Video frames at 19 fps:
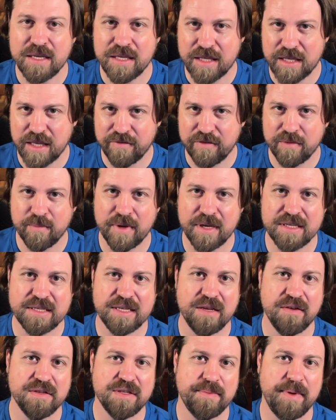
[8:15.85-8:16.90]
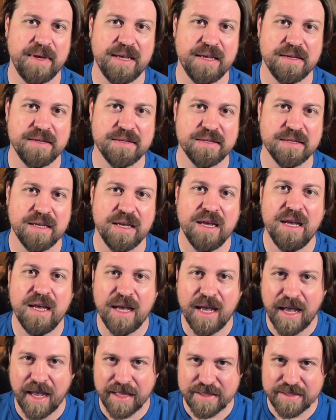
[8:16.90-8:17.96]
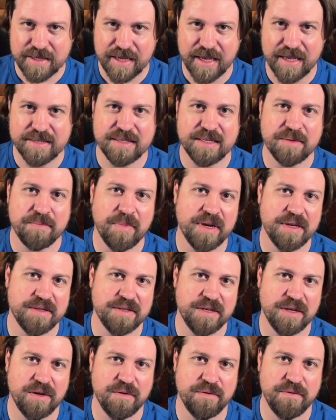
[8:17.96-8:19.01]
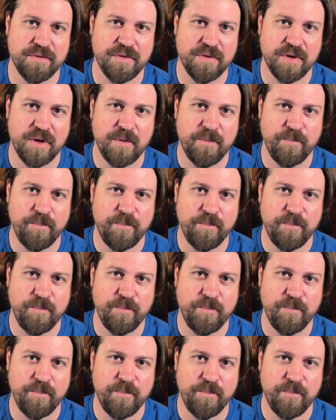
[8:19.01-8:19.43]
giving myself space, and testing myself.